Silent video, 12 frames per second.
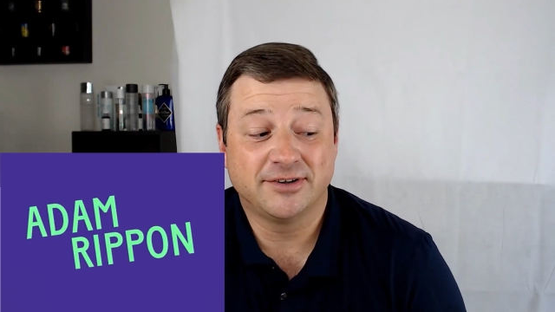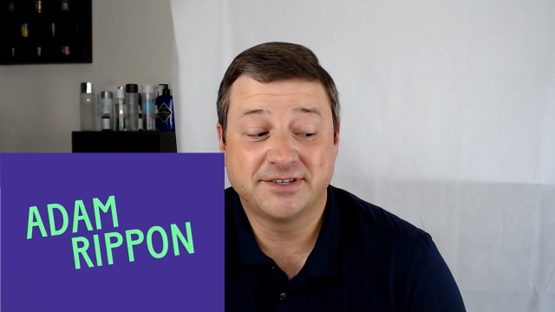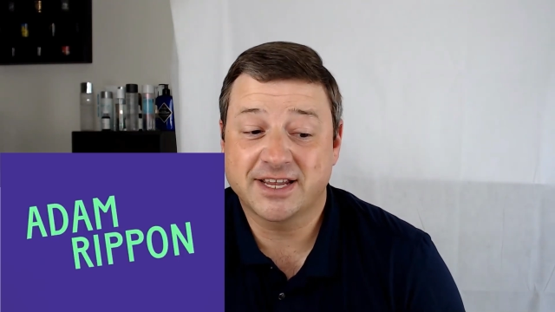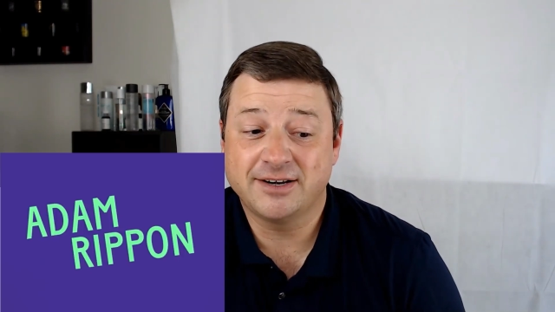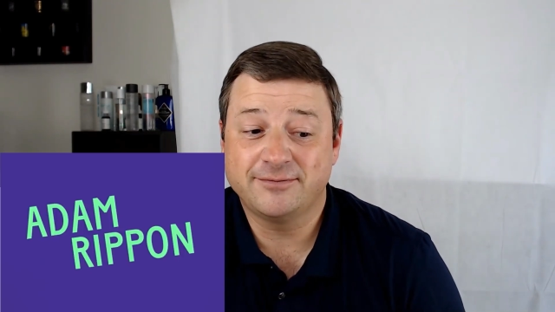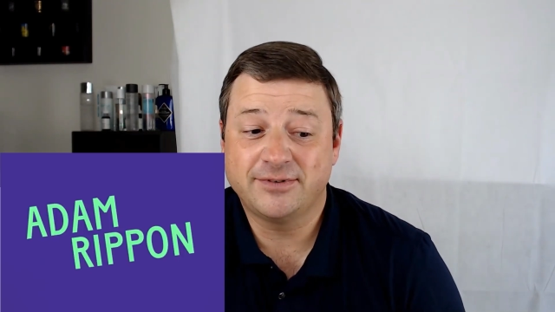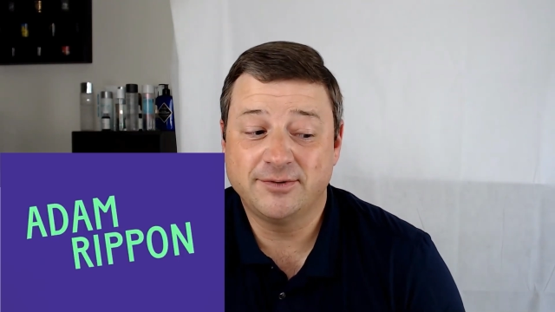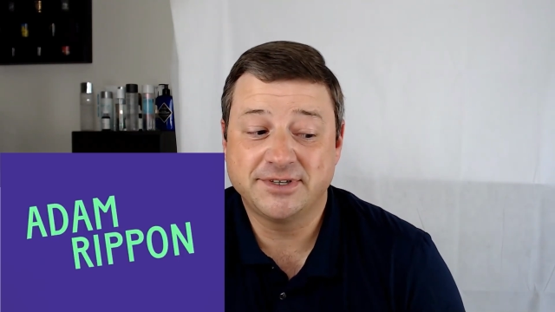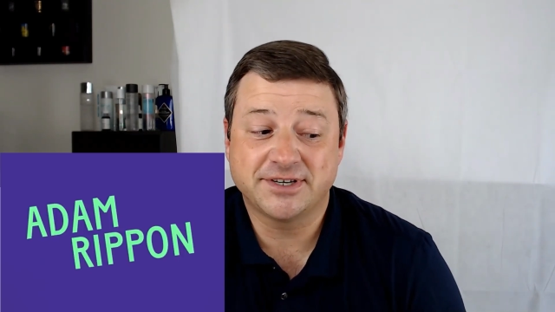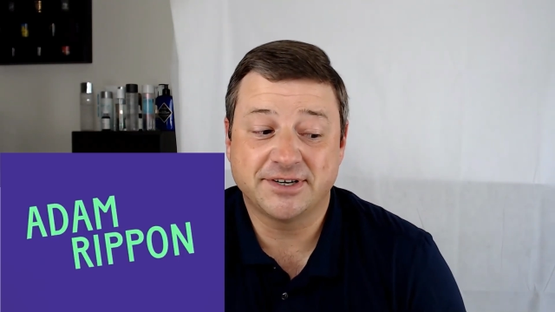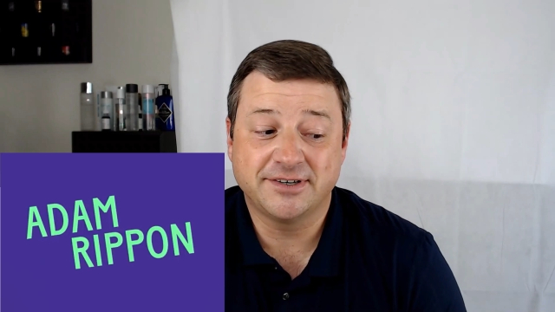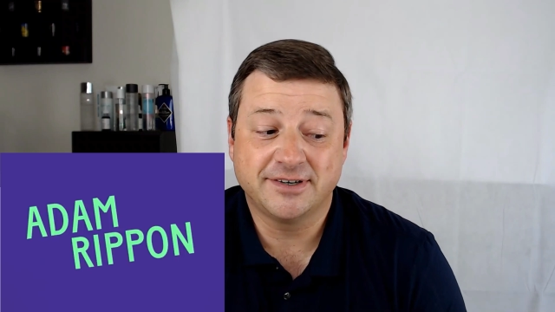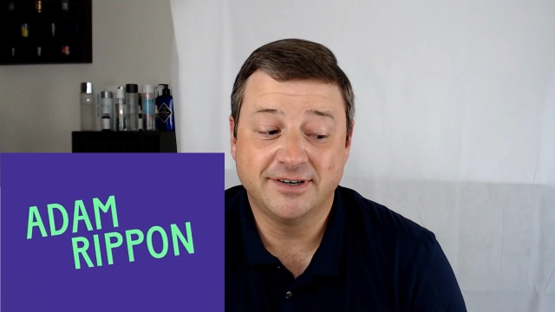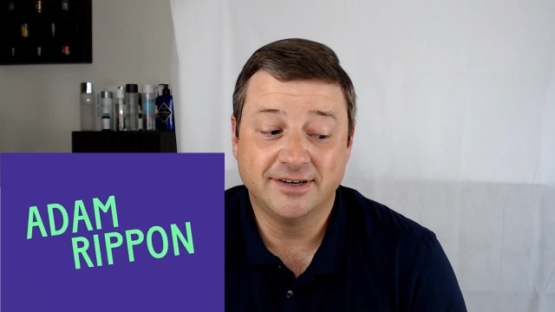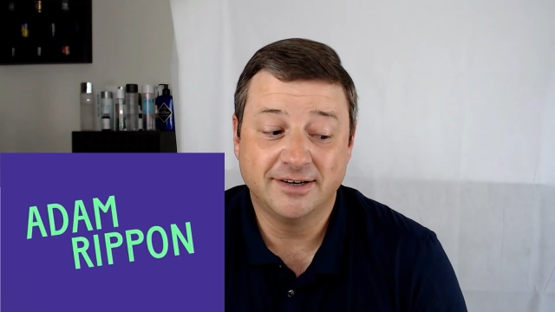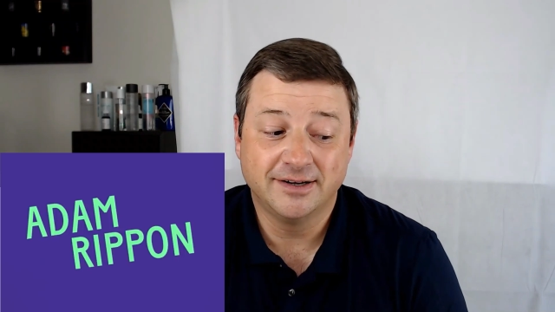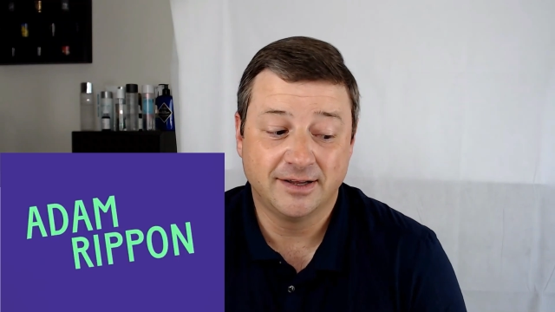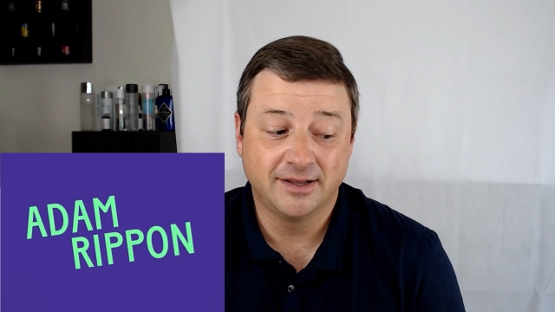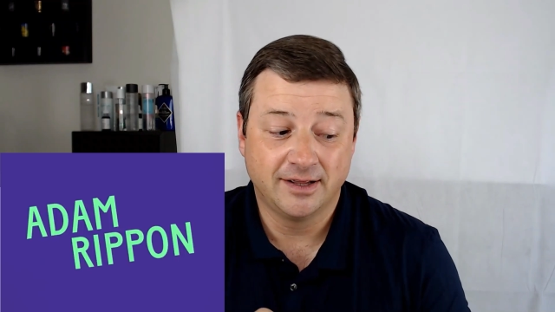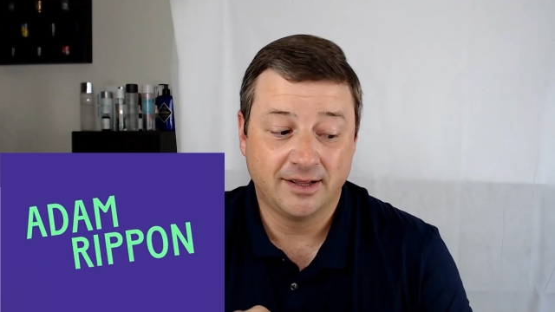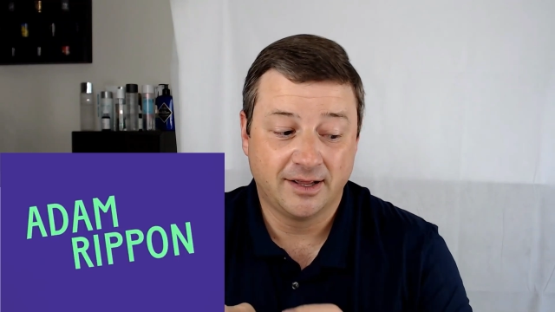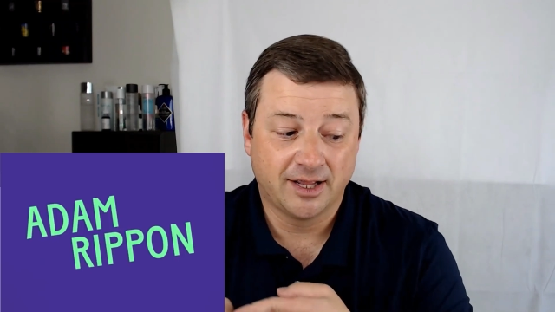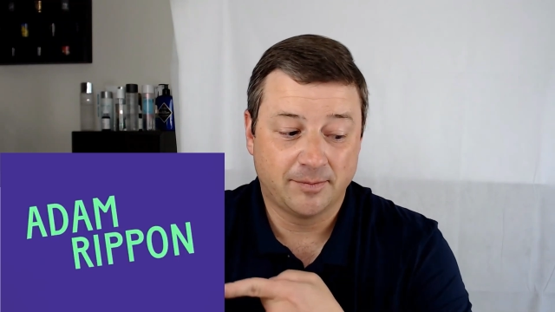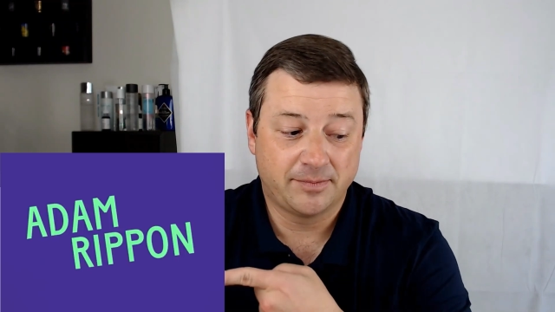skinfluencer.
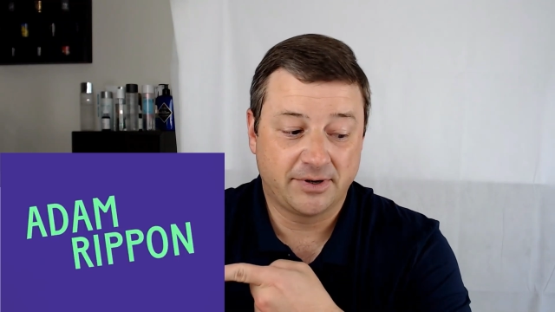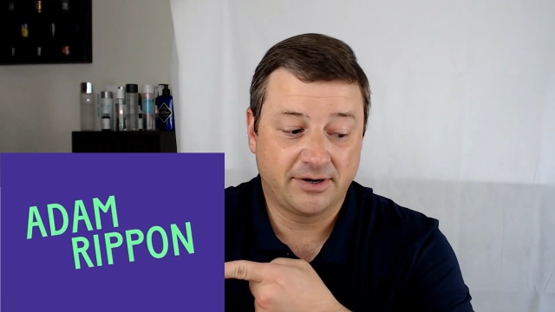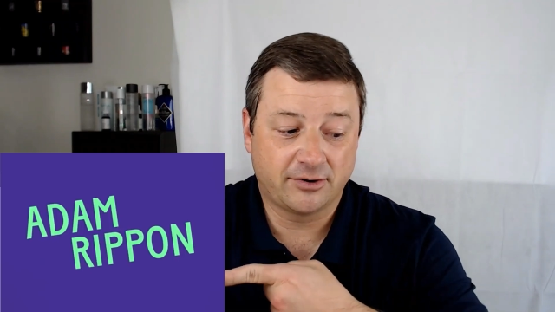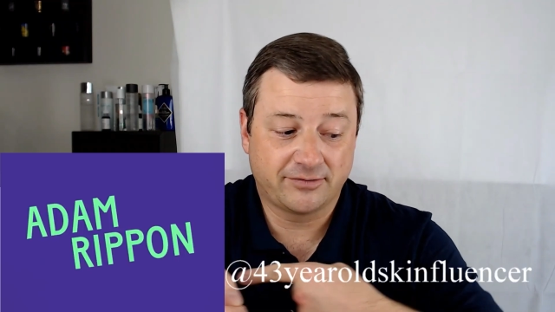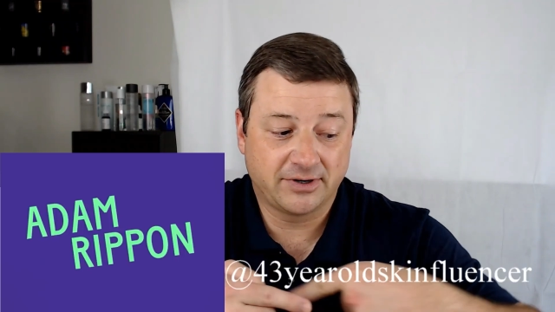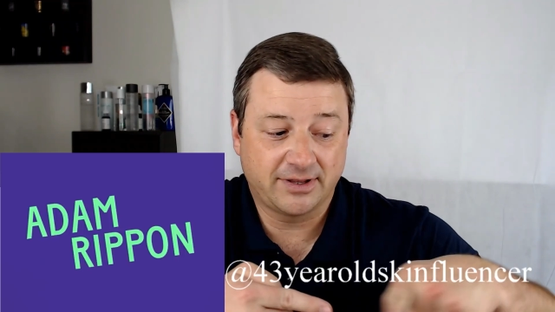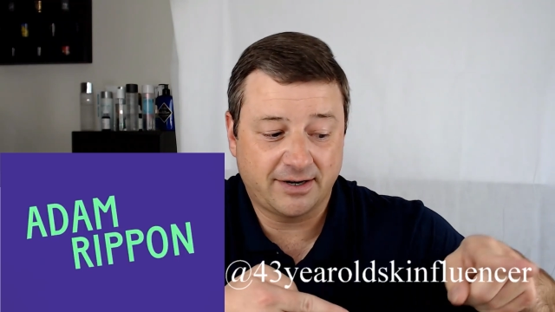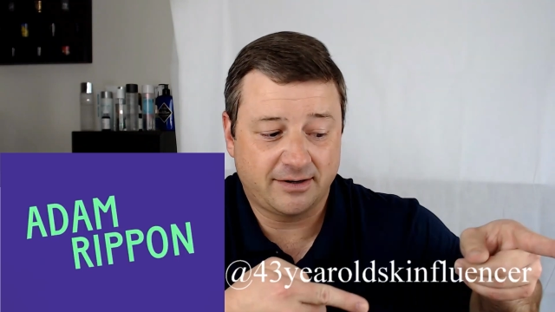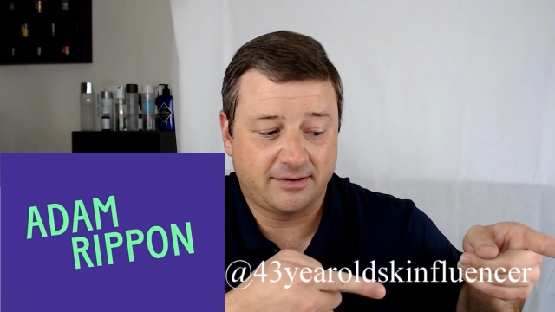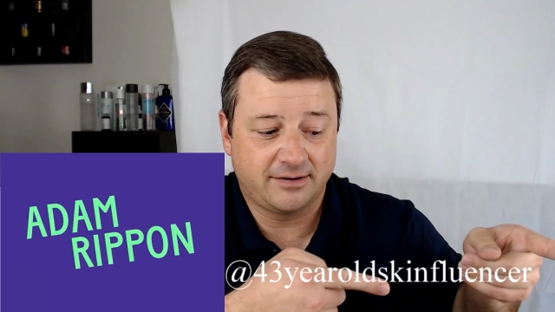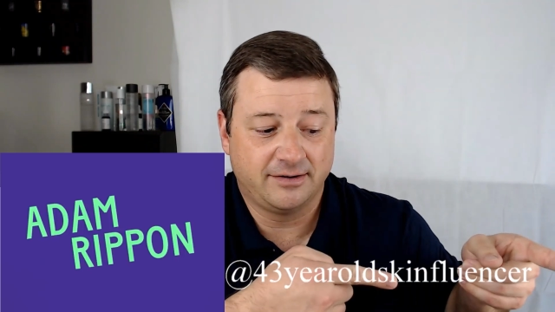I'll put it over there.